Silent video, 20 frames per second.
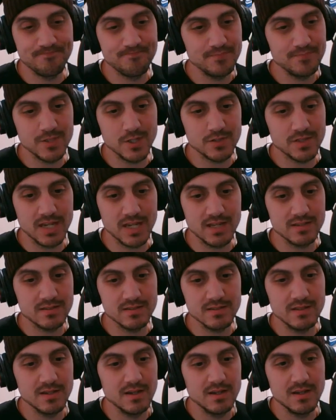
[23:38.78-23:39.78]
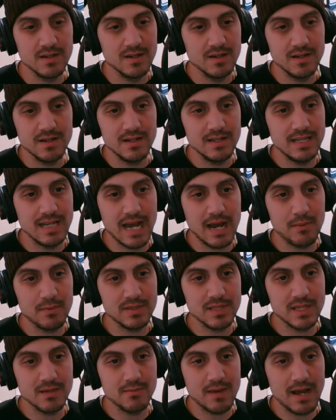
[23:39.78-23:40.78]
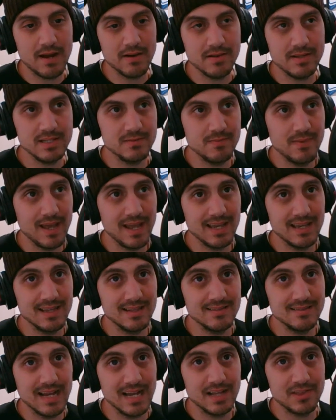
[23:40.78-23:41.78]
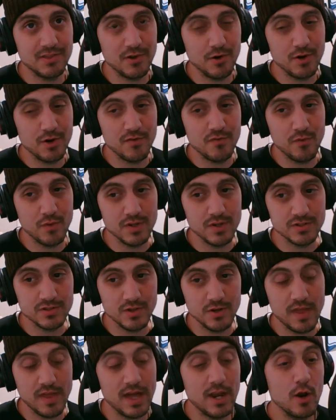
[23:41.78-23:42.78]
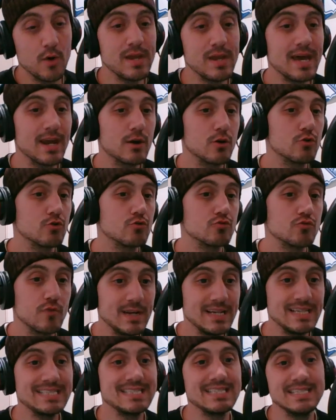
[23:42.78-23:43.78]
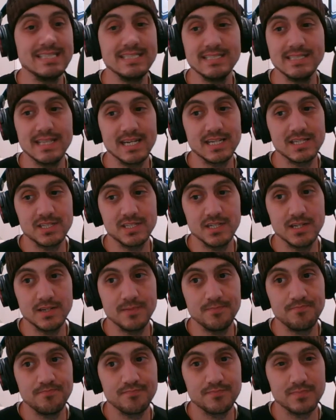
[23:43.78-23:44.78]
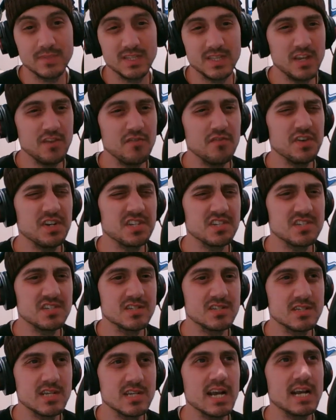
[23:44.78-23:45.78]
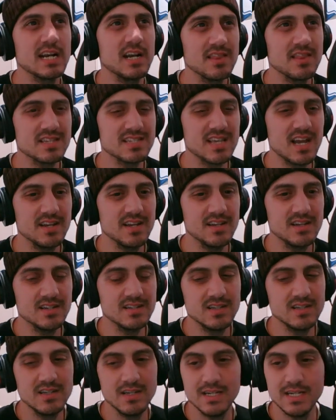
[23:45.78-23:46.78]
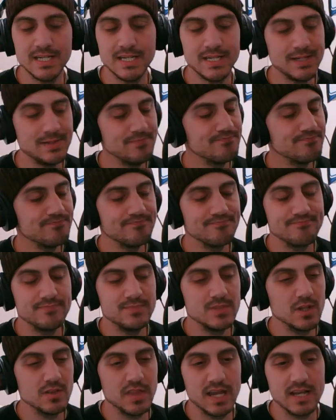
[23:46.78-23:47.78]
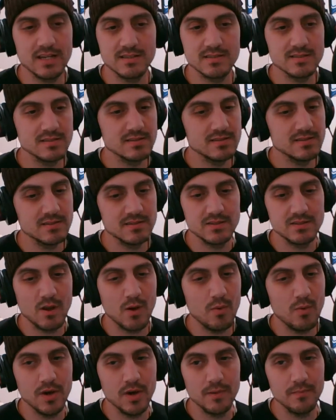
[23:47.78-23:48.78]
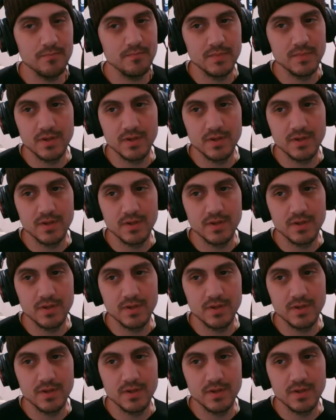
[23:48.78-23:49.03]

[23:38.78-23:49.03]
No thanks. Not with the amount he's making at 34 years old. I know he had a great season last year. I think he finished second in the Cy Young. No thanks. Don't want him.